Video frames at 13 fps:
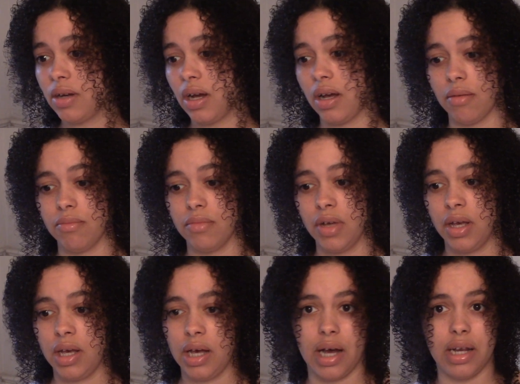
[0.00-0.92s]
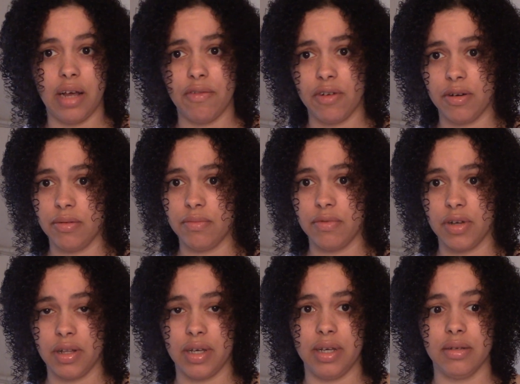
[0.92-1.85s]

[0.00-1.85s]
I never really